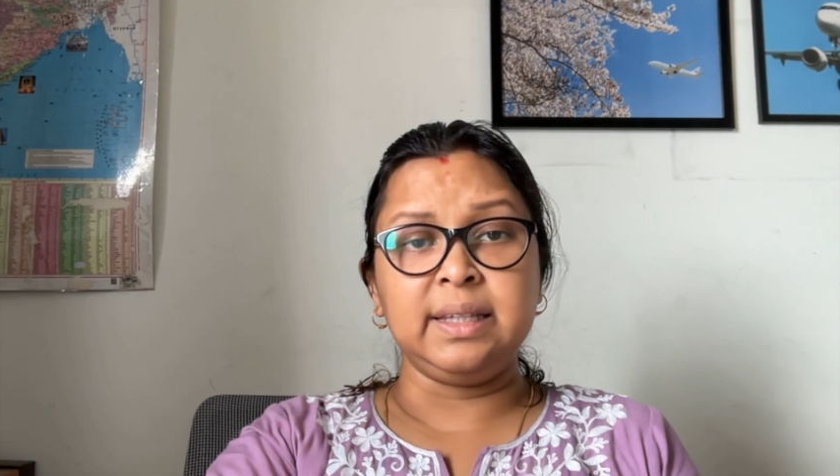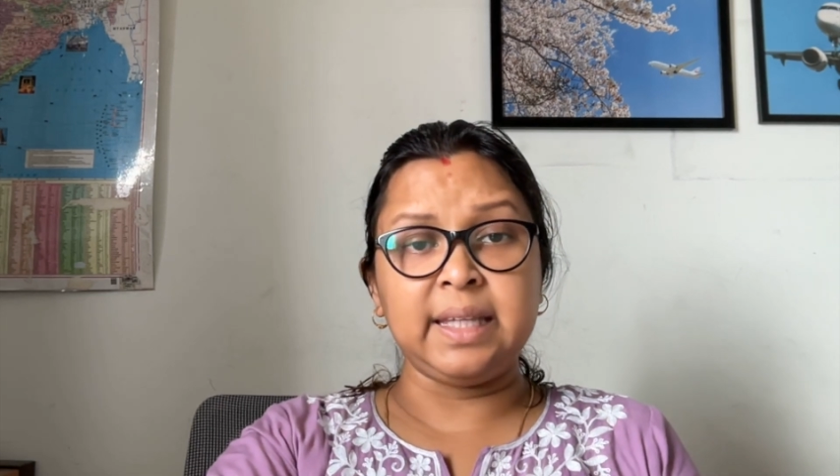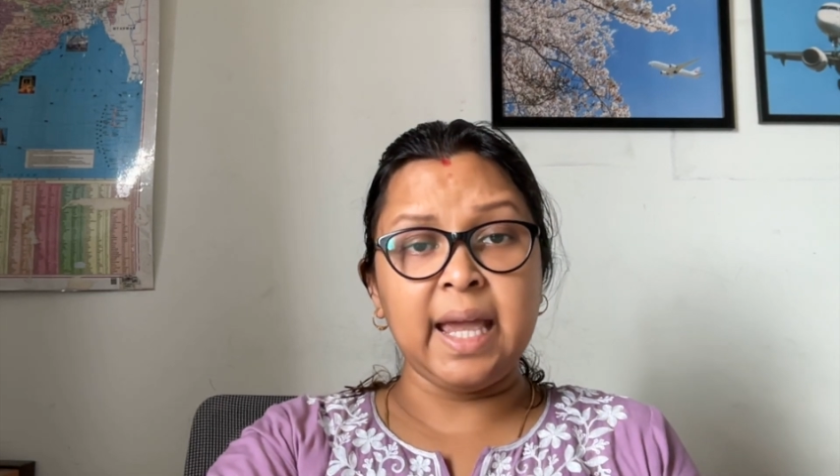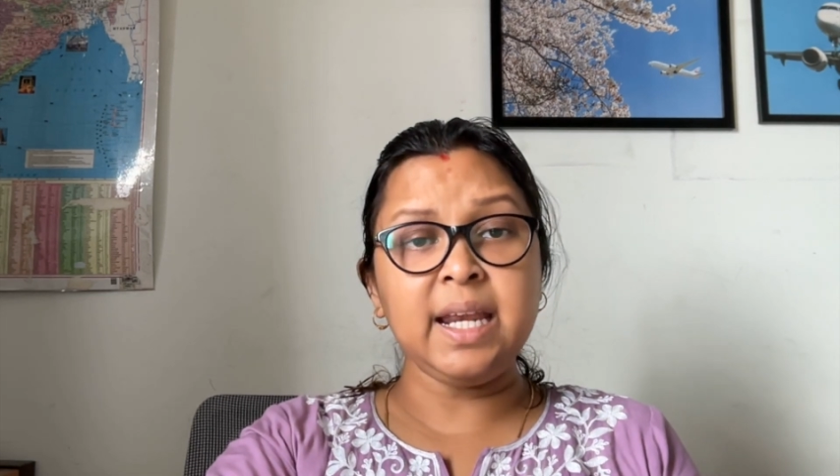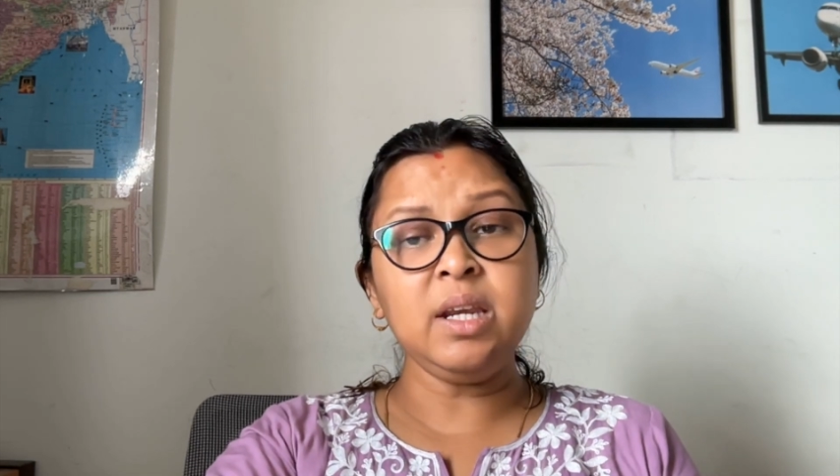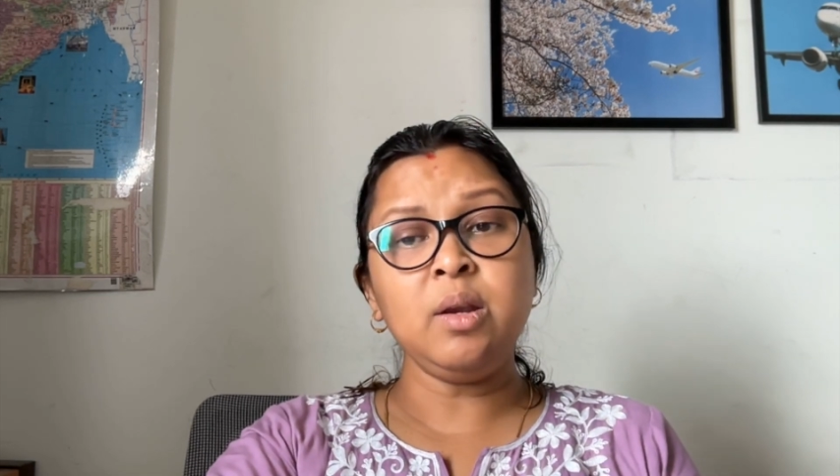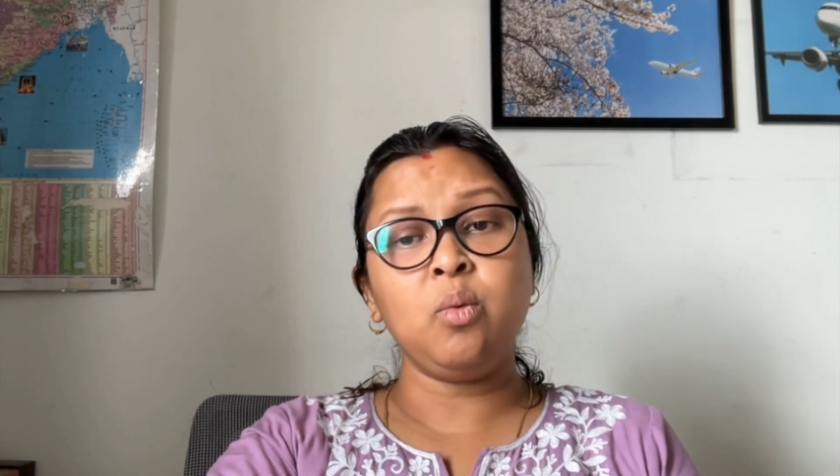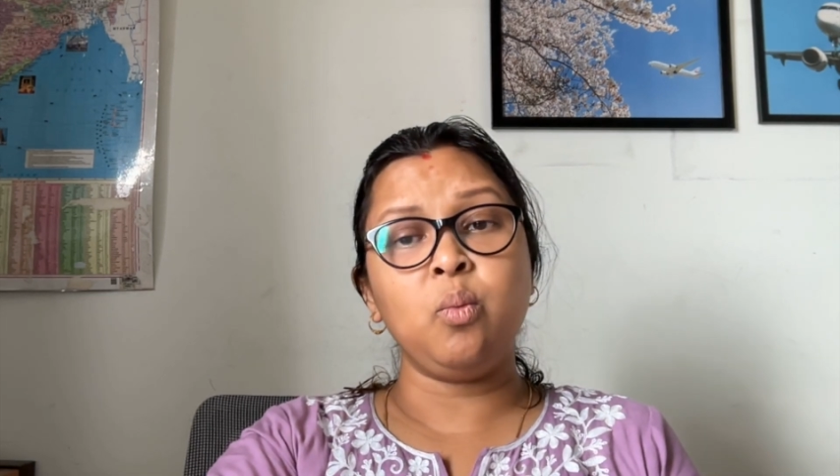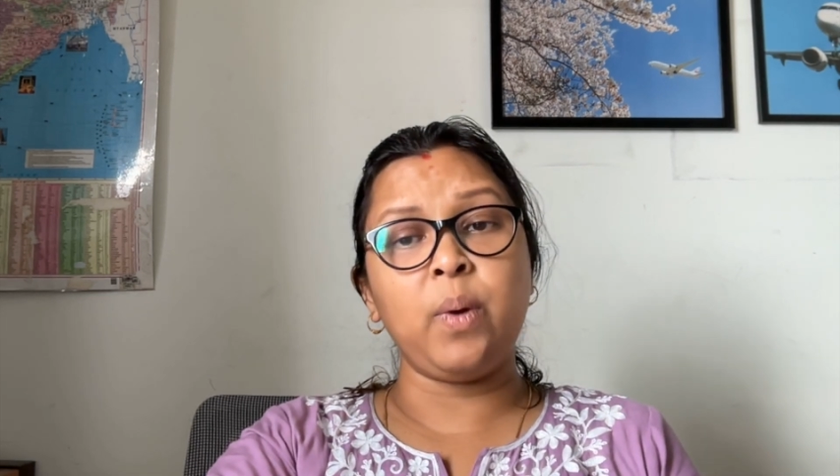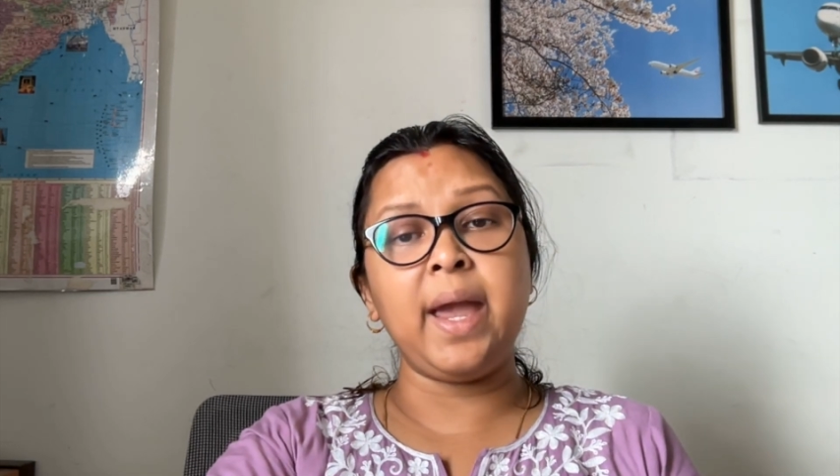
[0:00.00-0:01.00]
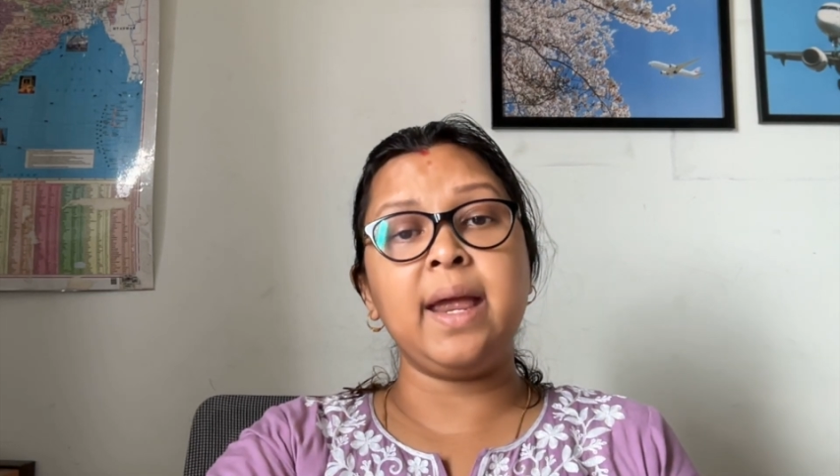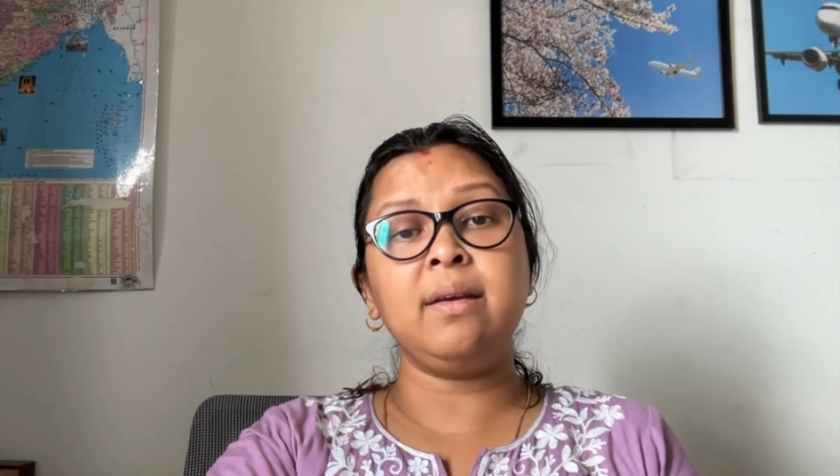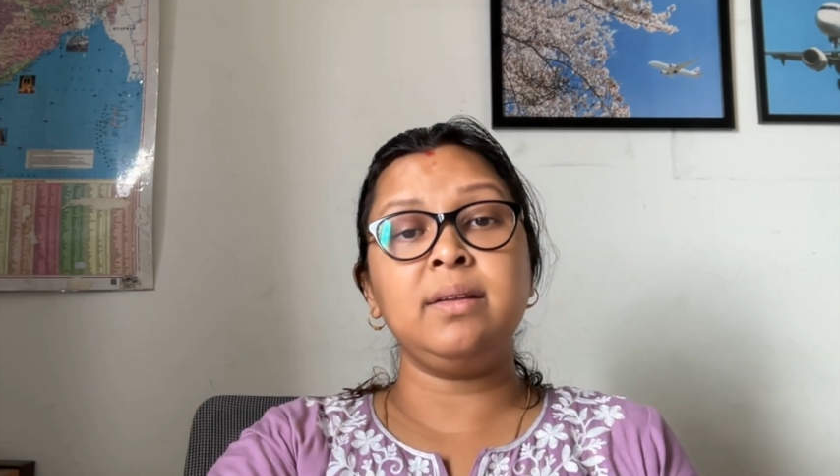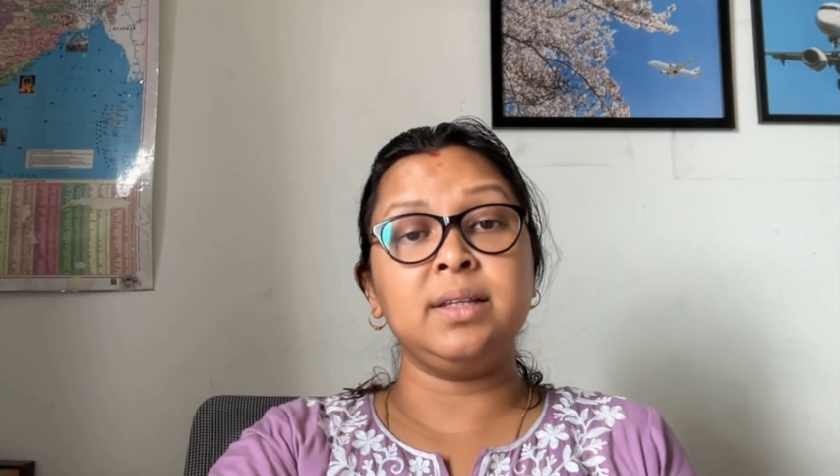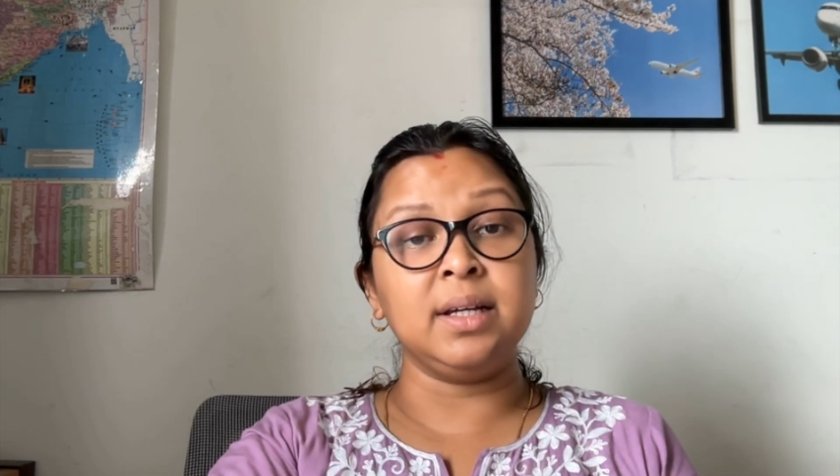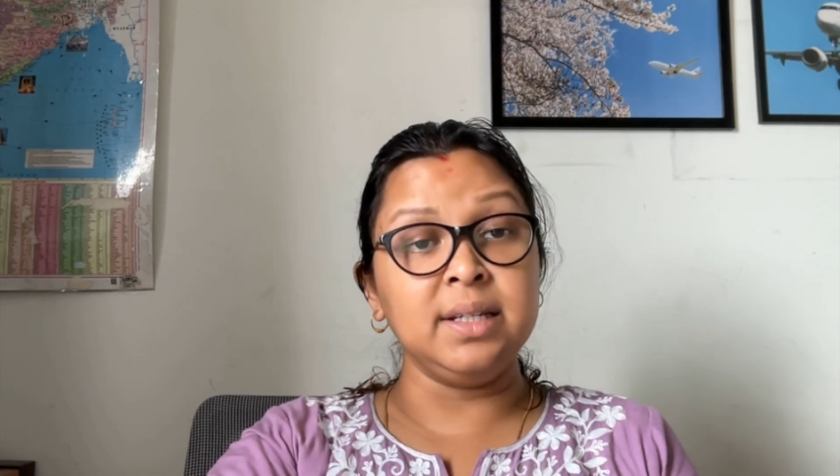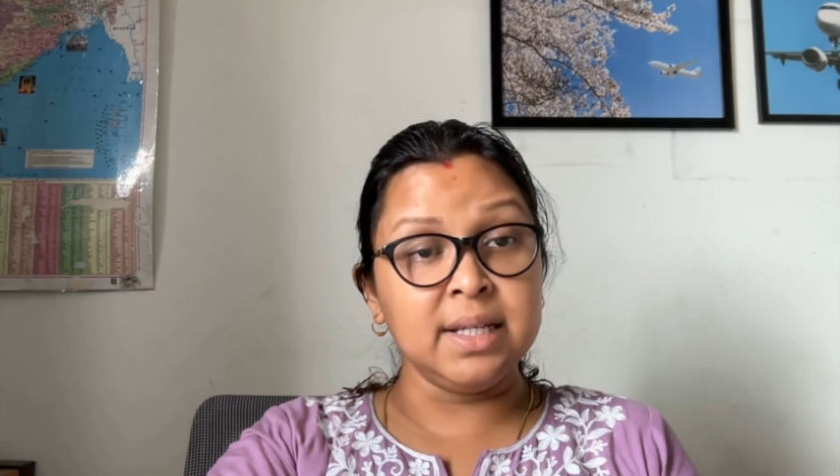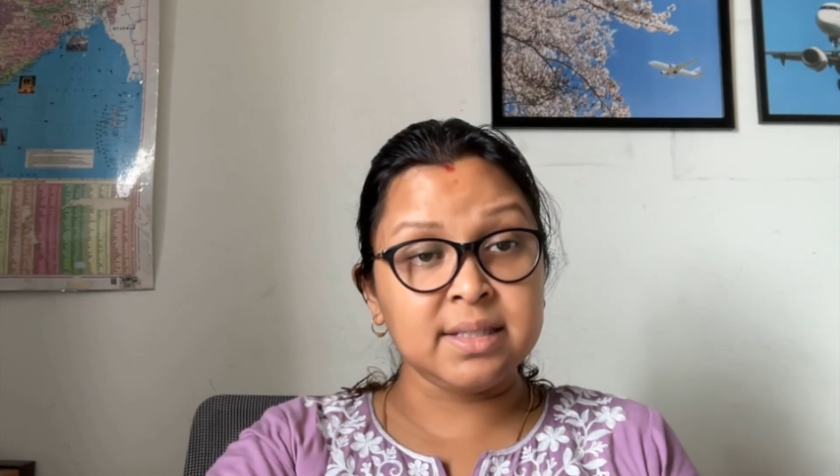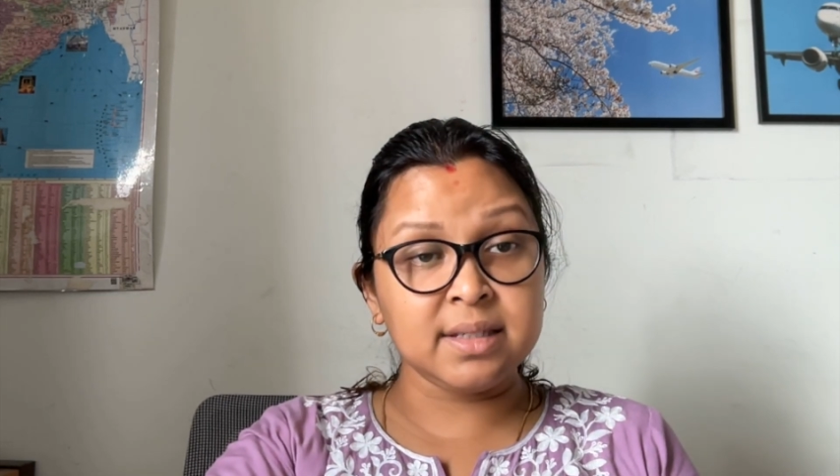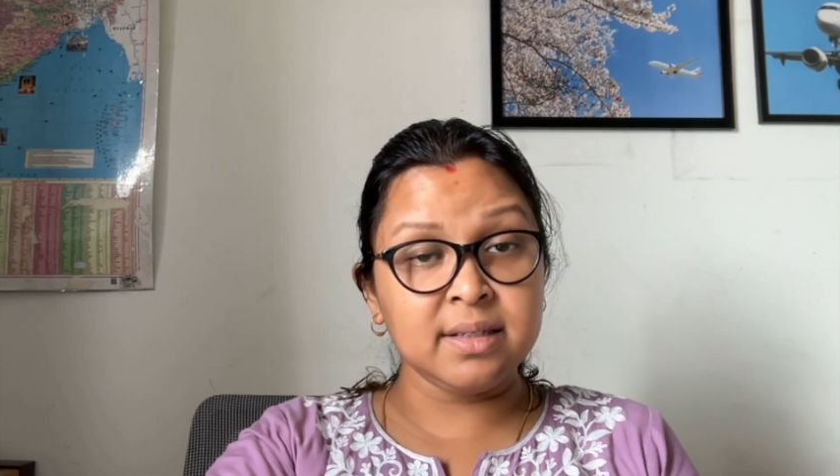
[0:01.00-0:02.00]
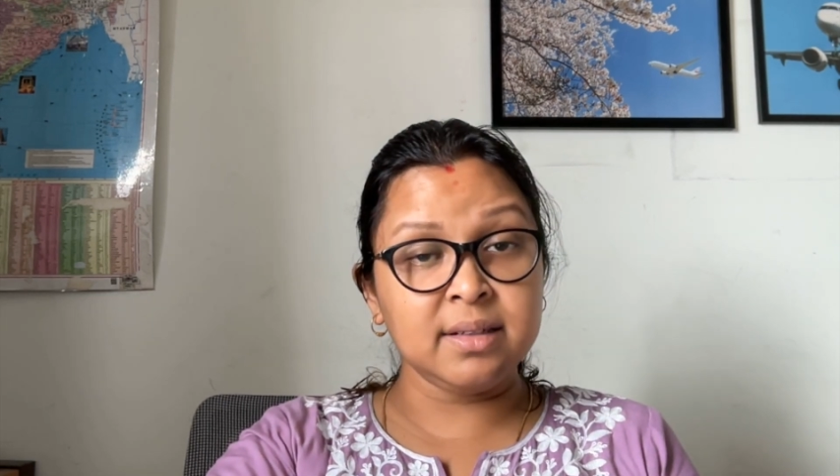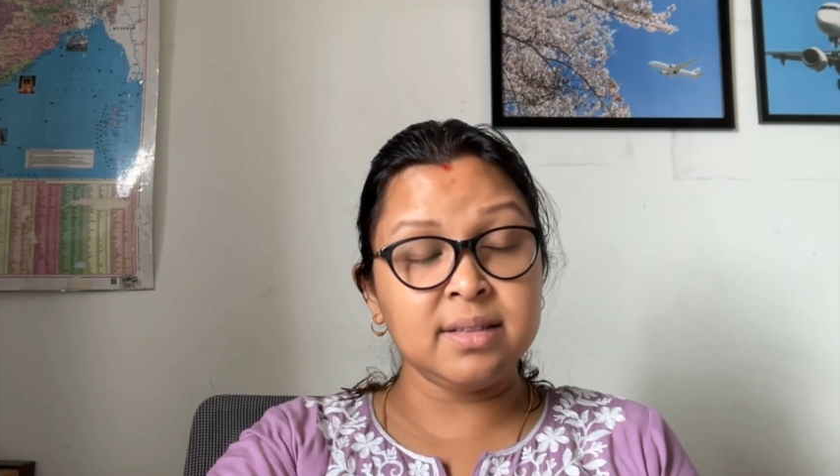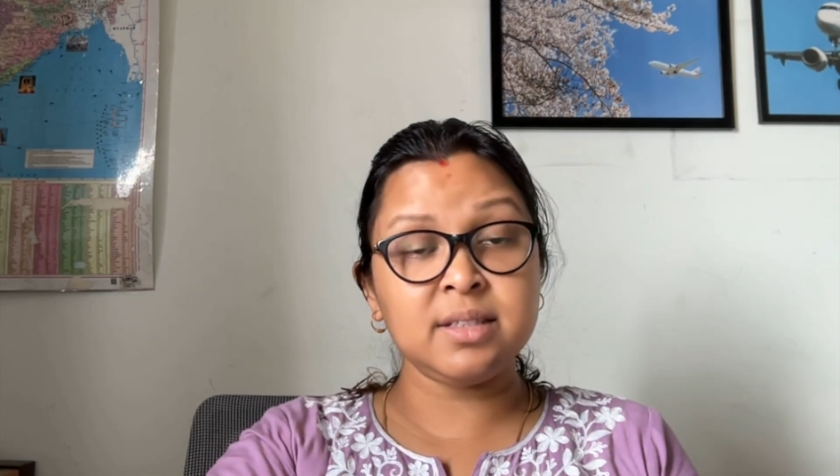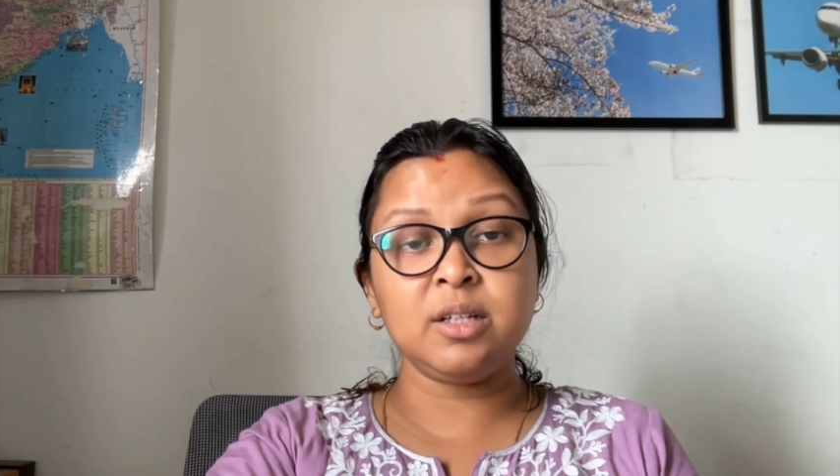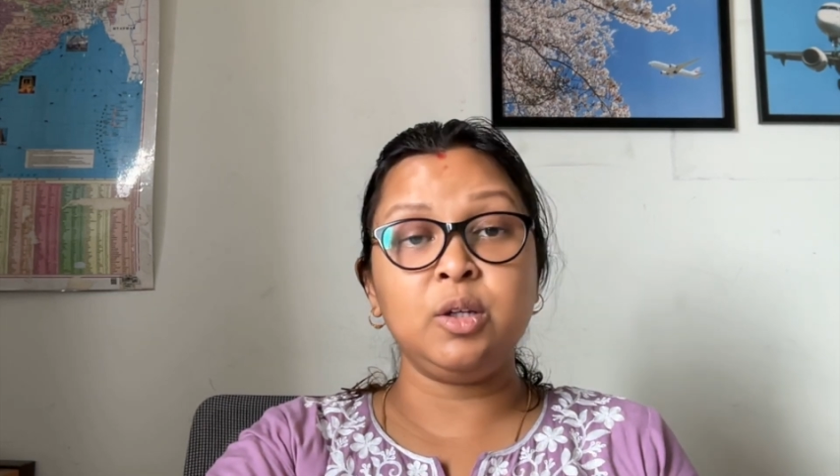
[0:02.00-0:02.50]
then where the listeners